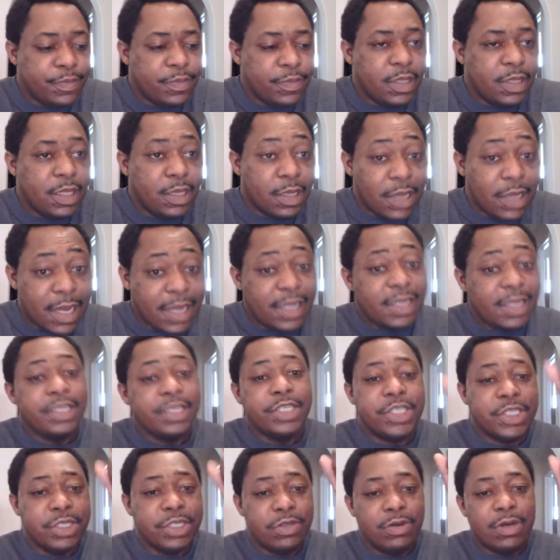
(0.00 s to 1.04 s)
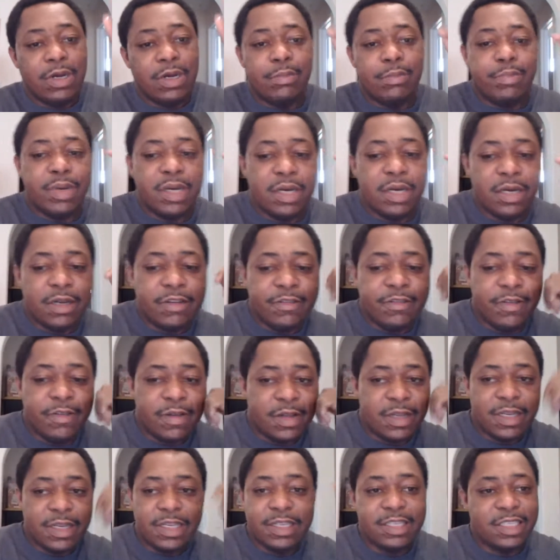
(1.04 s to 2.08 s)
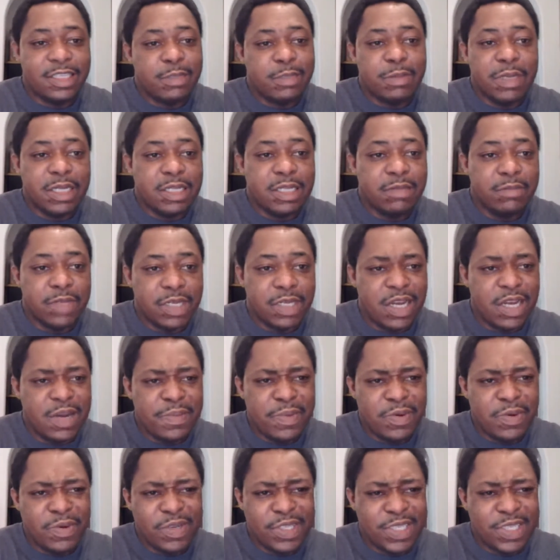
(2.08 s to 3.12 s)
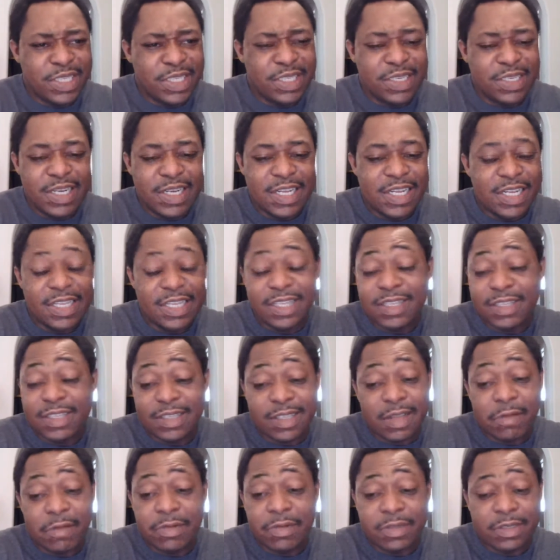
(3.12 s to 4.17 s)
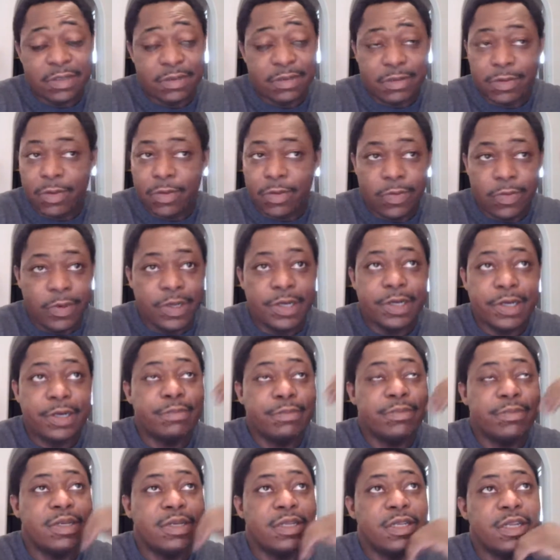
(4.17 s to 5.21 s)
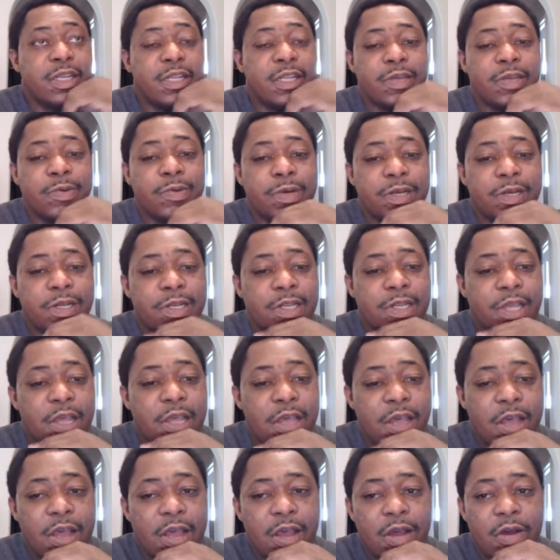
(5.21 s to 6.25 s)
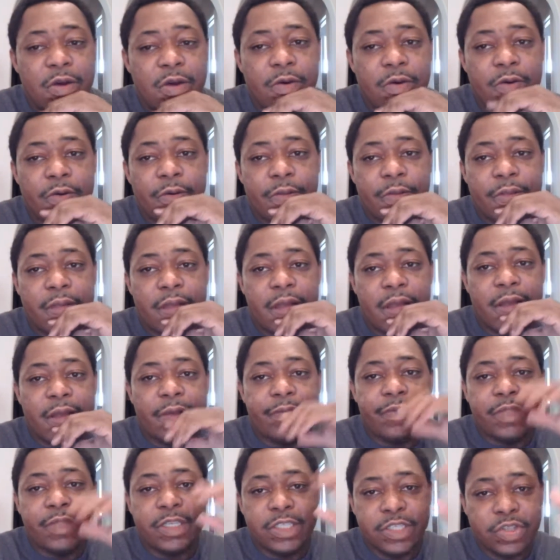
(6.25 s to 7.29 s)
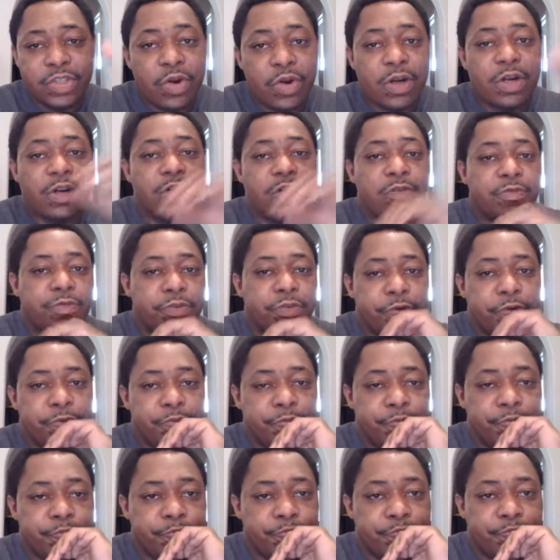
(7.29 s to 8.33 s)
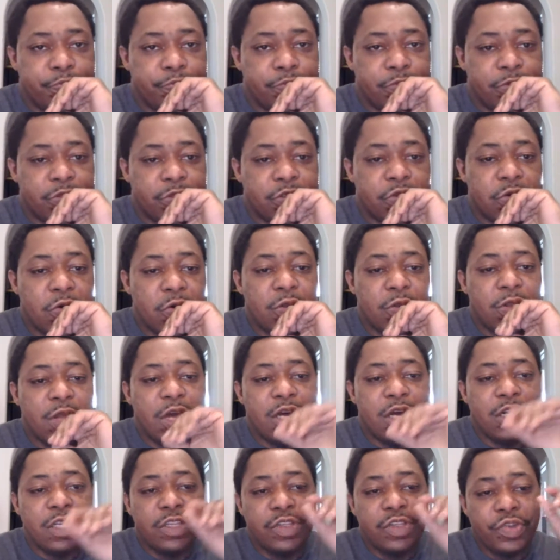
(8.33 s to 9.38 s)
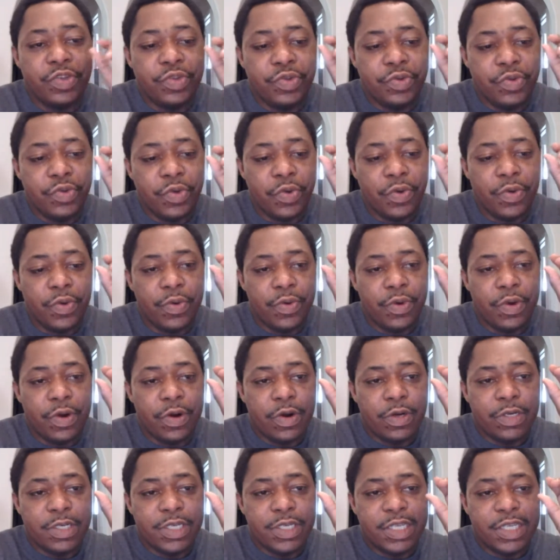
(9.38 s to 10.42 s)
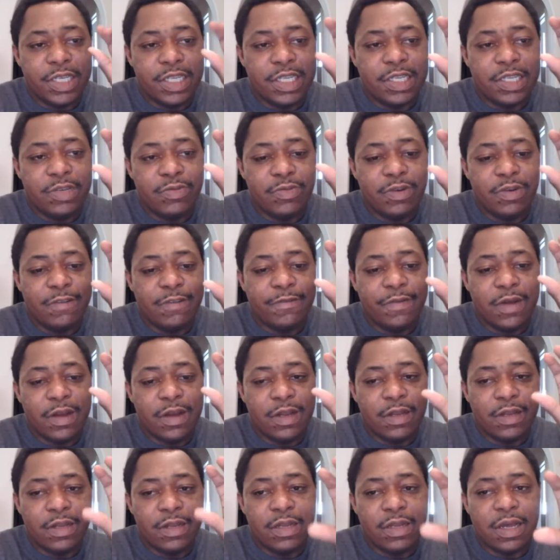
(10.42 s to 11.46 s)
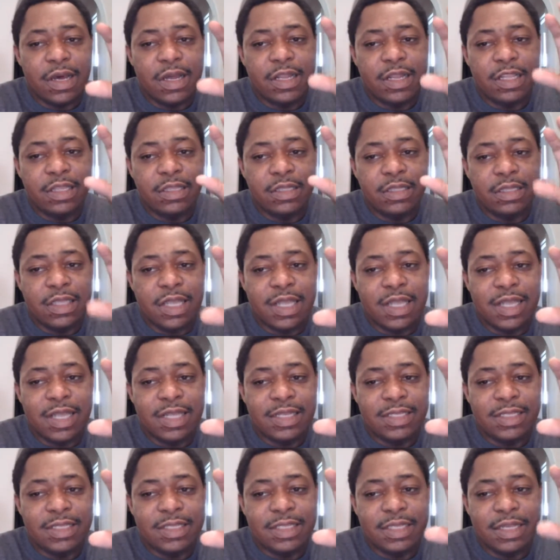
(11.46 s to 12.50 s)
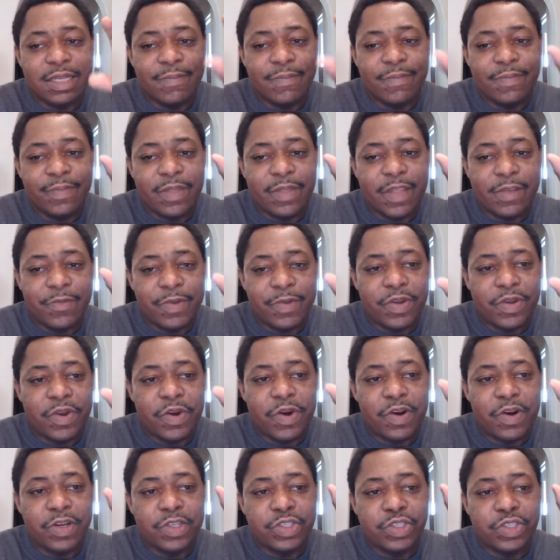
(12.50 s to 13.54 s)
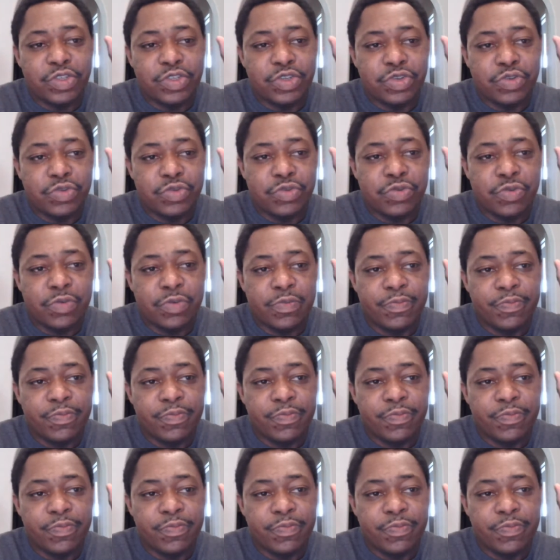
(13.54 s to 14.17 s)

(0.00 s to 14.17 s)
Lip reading: light issue above. I didn't expect them to come on a Sunday. That was weird, but anyway, let's start over. So a lot of you are dealing with a lot of things in regards to